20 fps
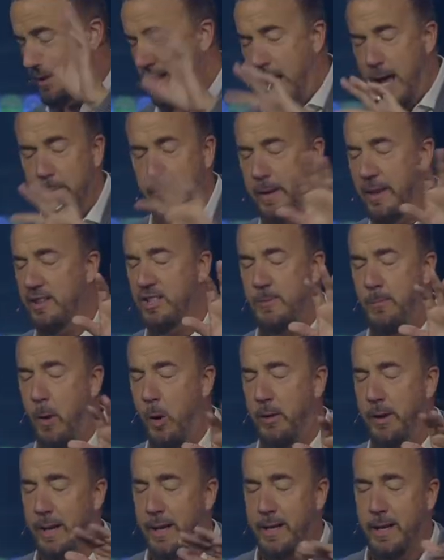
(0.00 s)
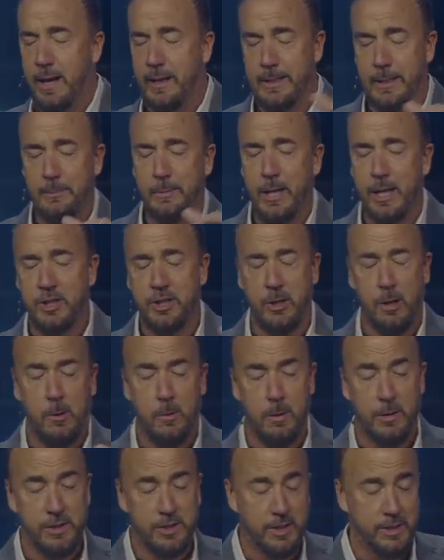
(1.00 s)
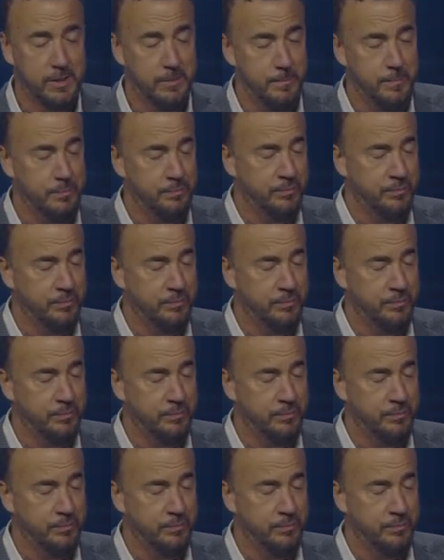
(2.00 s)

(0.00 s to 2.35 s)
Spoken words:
not being spoken in condemnation or criticism.